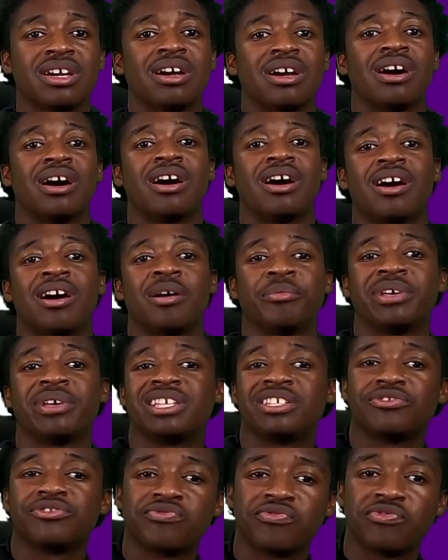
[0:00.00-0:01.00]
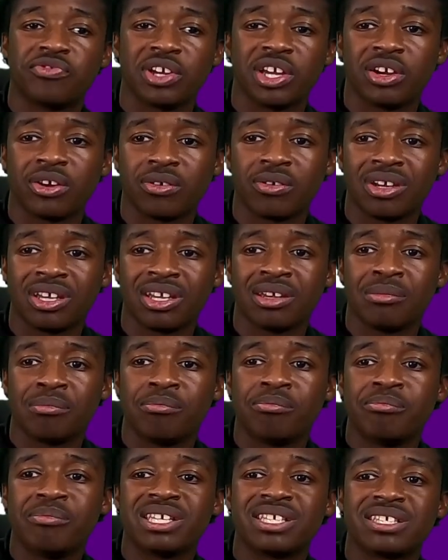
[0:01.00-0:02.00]
and it's very
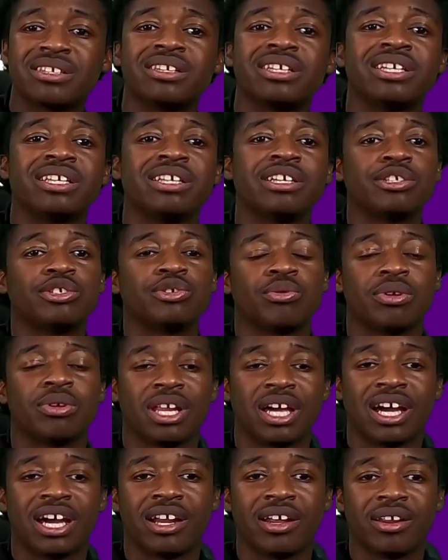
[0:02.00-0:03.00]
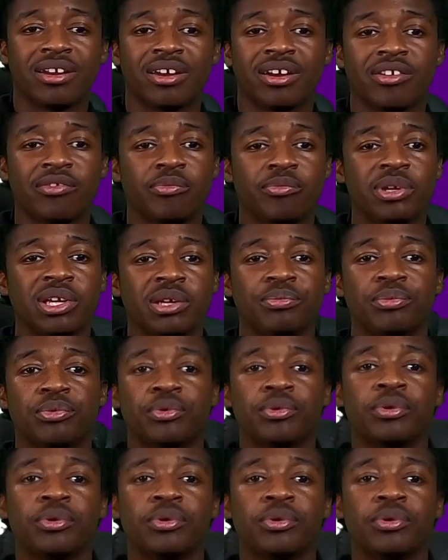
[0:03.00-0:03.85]
misleading to a lot of people.